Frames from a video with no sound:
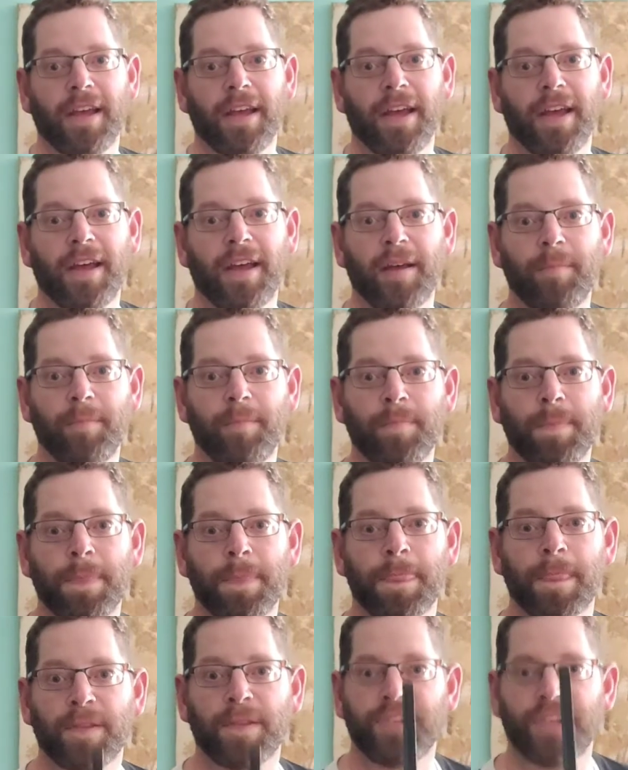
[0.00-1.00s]

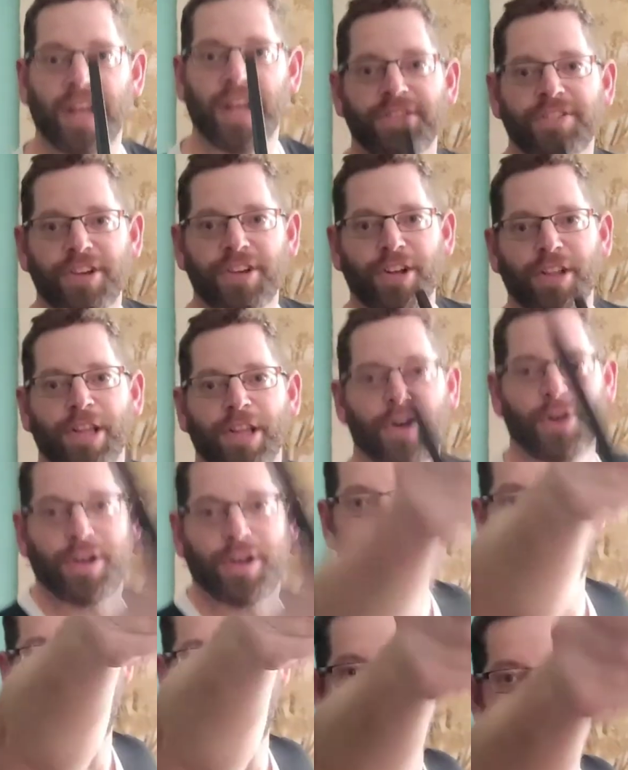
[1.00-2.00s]
Um, let's see, I started low
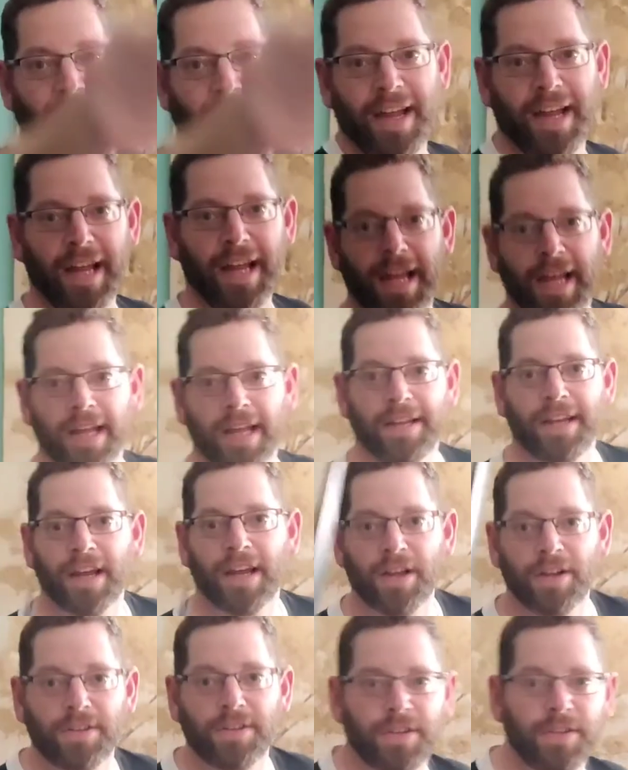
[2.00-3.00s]
and I went high. And
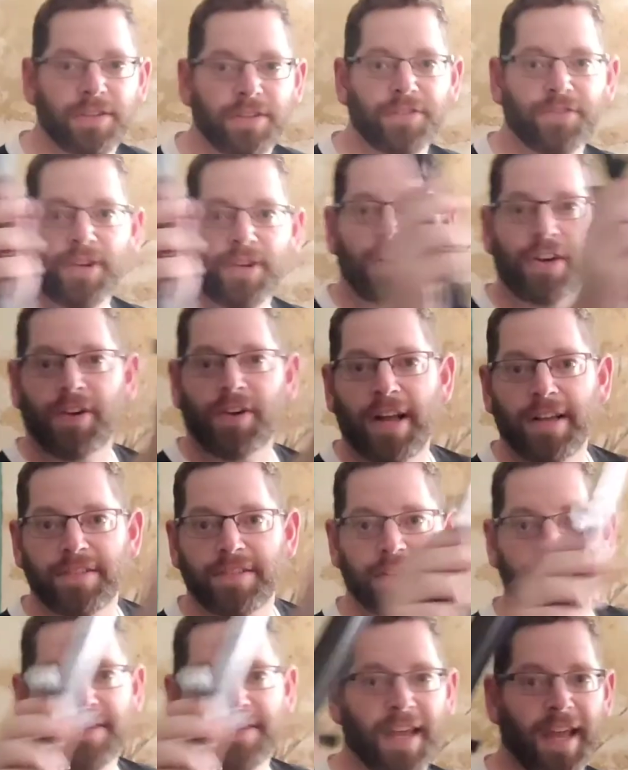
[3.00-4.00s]
I go straight
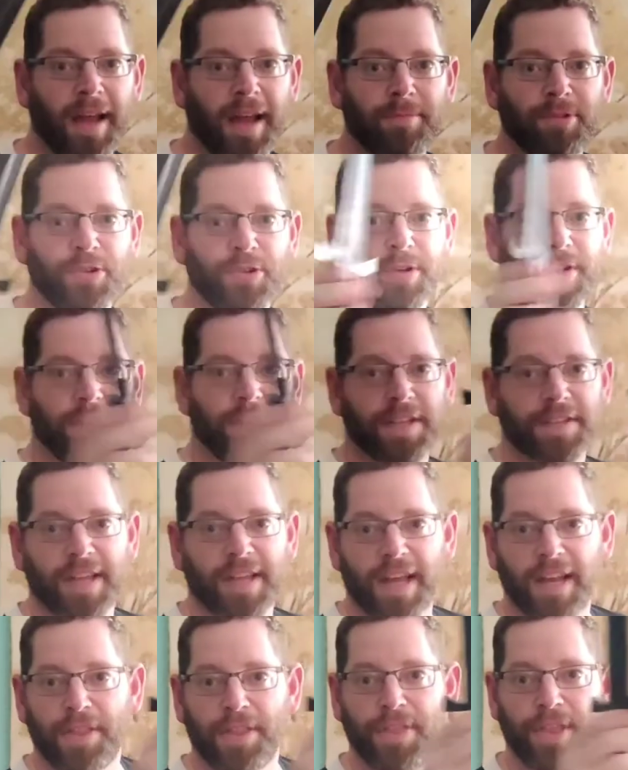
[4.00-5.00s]
across. Let's say I'm doing this
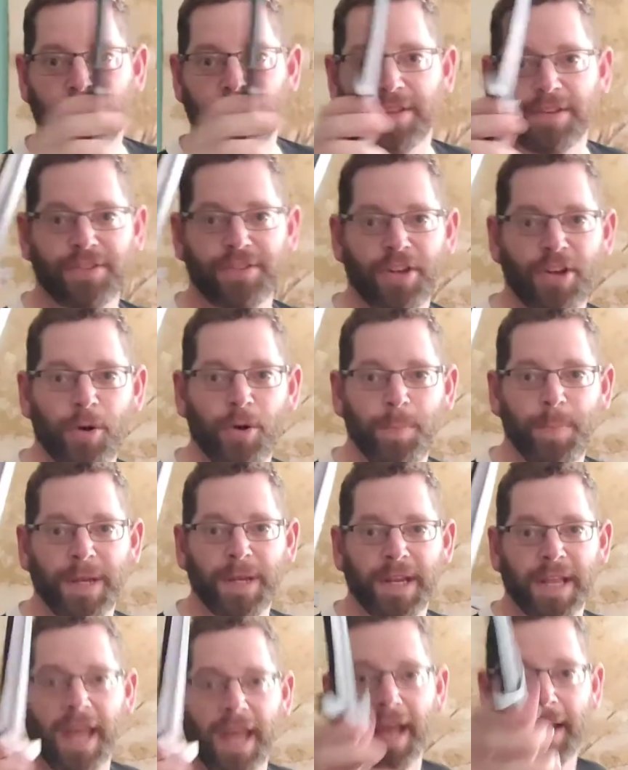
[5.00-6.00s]
kind of thing. There's an
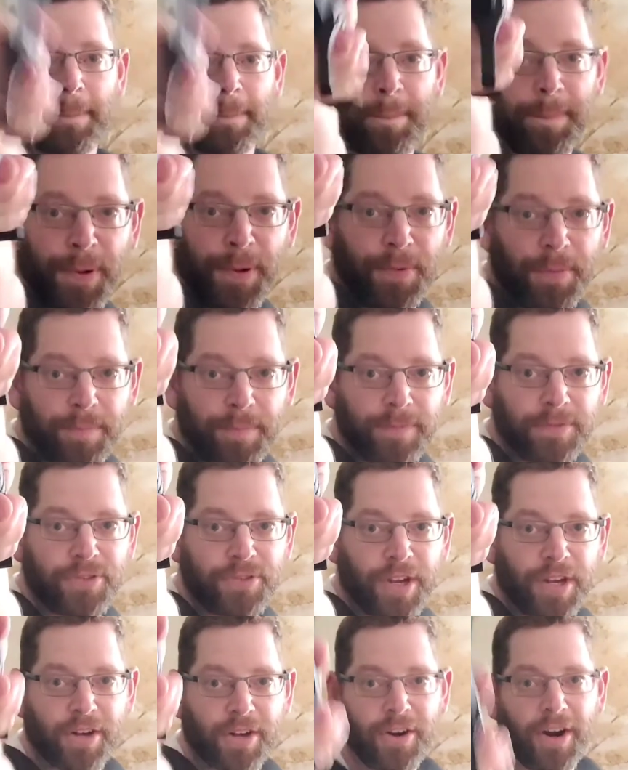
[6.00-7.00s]
opening and boom,
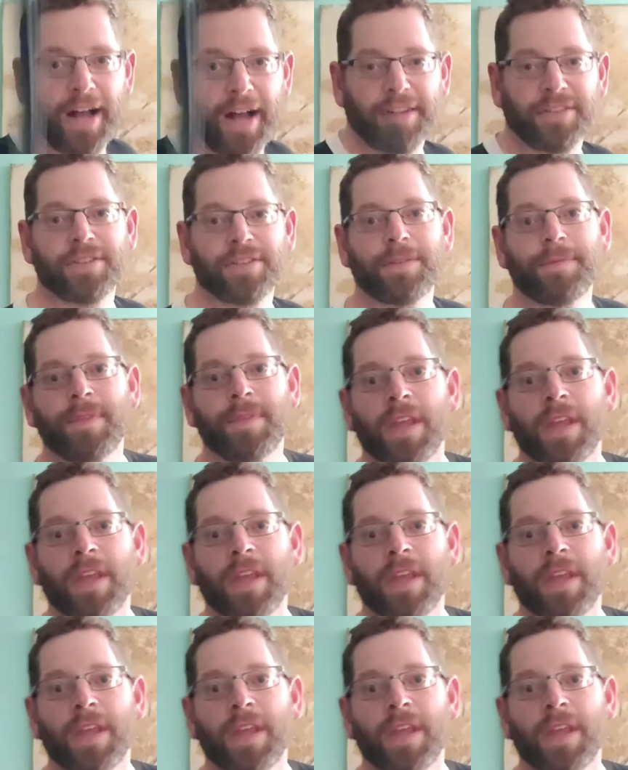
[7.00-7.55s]
straight across.